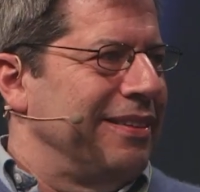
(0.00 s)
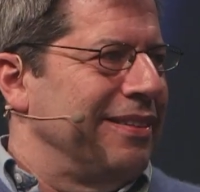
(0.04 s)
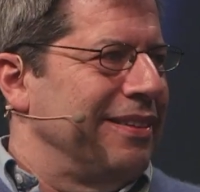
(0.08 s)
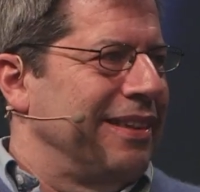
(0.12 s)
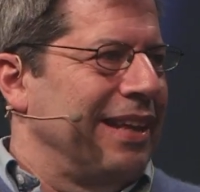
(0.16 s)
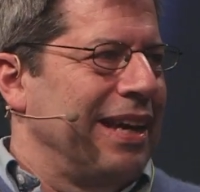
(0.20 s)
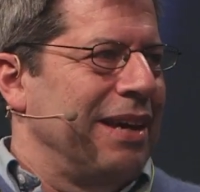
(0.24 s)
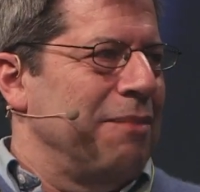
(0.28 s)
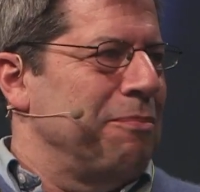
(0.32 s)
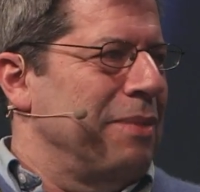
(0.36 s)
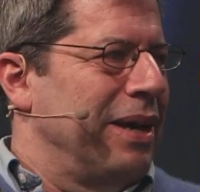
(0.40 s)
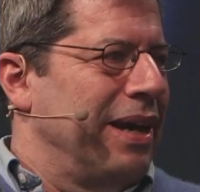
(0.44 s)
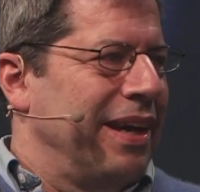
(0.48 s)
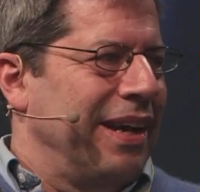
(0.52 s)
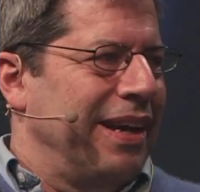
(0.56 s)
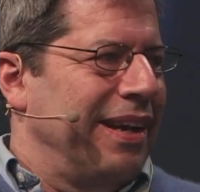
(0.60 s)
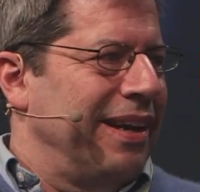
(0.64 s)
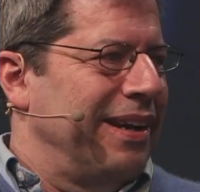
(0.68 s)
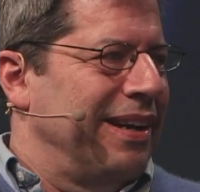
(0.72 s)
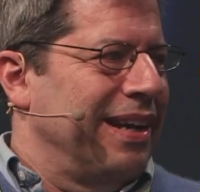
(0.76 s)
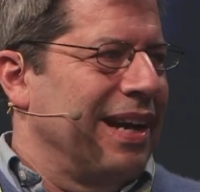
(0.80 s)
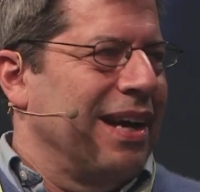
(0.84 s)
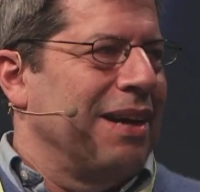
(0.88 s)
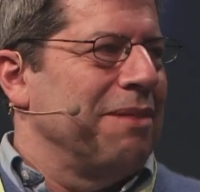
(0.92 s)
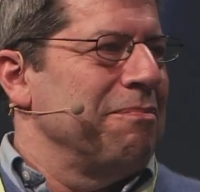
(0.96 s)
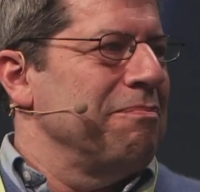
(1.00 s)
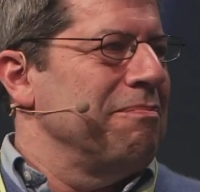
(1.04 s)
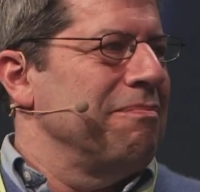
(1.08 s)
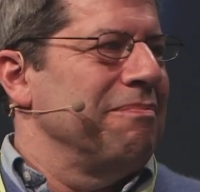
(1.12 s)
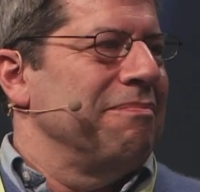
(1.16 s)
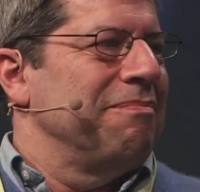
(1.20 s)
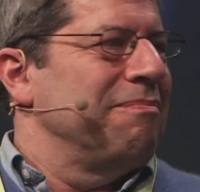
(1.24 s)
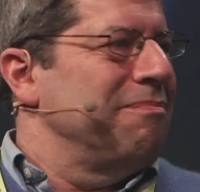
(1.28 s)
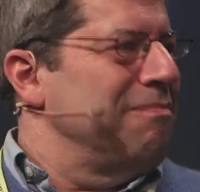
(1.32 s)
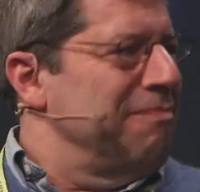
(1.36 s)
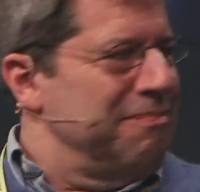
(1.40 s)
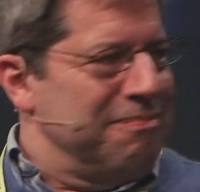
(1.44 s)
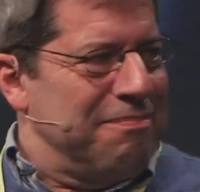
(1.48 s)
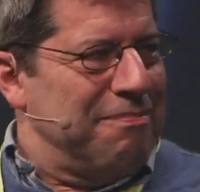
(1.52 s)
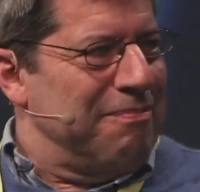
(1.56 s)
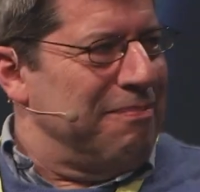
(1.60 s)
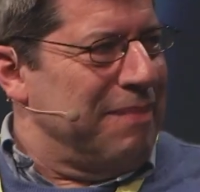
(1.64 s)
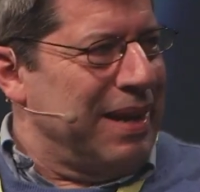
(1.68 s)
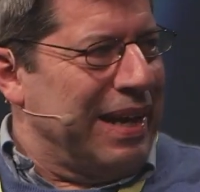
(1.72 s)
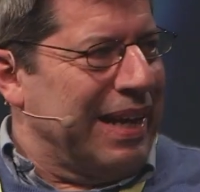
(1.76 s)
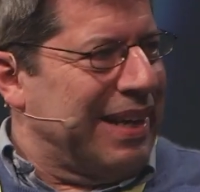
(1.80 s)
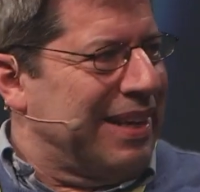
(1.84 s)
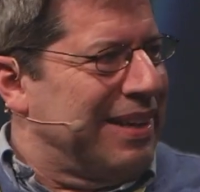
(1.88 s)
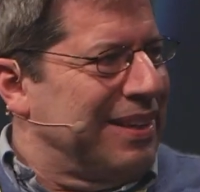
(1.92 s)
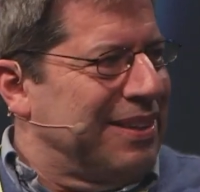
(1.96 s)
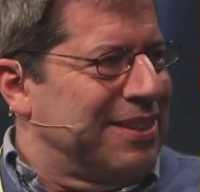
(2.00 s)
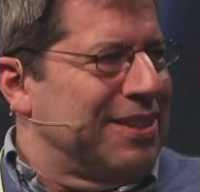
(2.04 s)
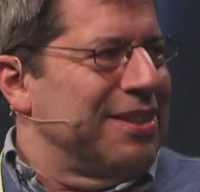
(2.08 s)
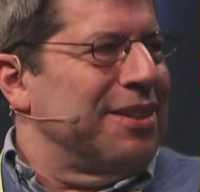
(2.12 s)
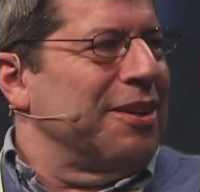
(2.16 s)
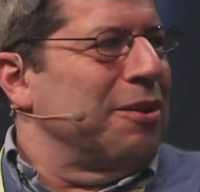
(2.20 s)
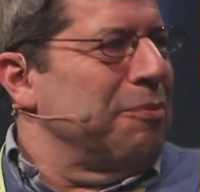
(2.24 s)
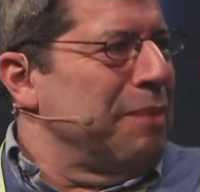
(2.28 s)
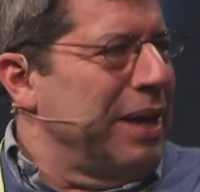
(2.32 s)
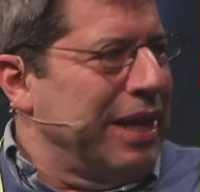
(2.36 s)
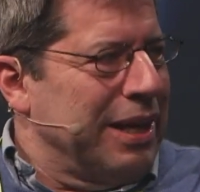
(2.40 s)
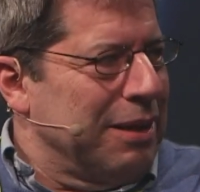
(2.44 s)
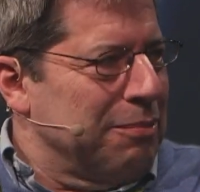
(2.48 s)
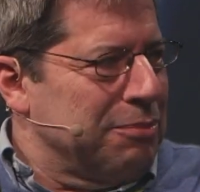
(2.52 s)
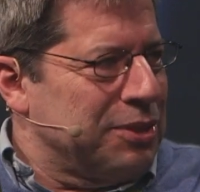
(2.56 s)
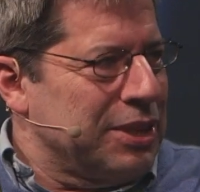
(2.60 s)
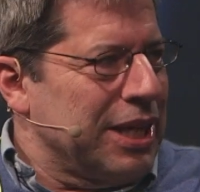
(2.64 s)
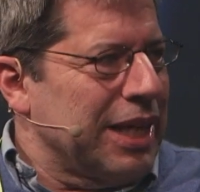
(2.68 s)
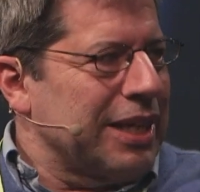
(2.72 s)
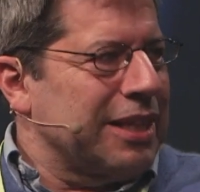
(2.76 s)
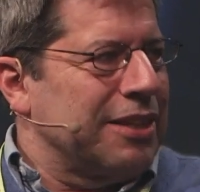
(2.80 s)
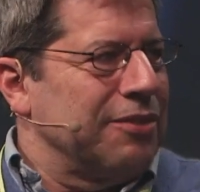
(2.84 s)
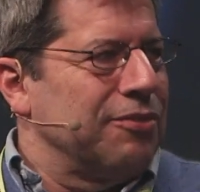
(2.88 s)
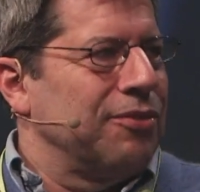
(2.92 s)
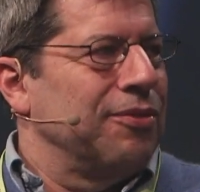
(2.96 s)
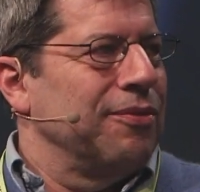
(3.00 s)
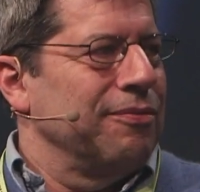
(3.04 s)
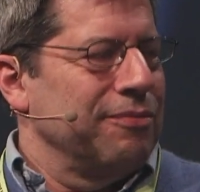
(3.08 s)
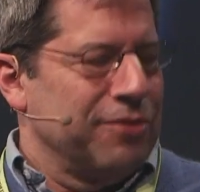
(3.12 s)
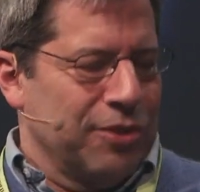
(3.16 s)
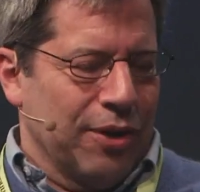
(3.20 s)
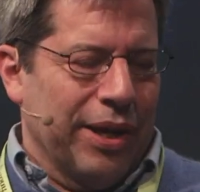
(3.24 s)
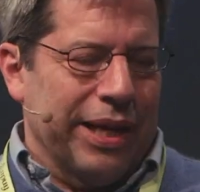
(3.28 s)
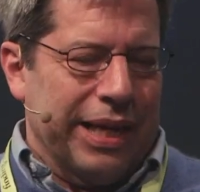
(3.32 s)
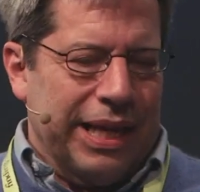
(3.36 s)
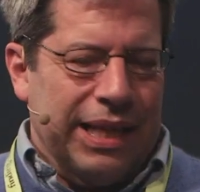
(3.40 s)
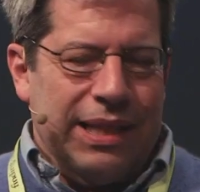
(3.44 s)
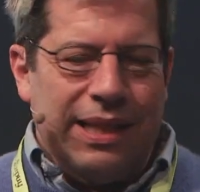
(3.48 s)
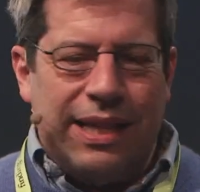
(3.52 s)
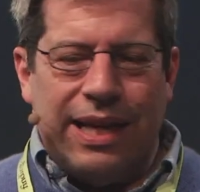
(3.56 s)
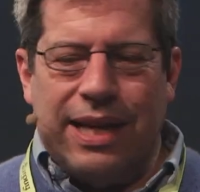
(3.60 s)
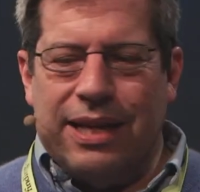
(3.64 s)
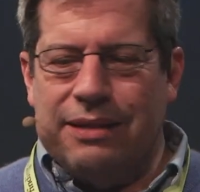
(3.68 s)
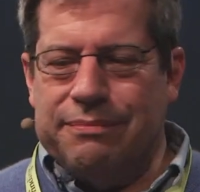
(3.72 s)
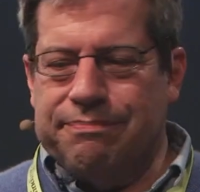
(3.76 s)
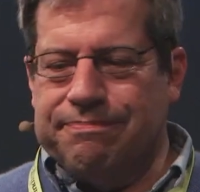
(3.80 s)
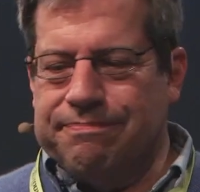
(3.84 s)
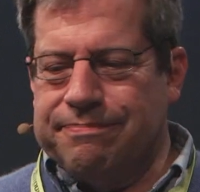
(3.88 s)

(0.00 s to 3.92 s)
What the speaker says: they may not make it to their main objective. So I get that.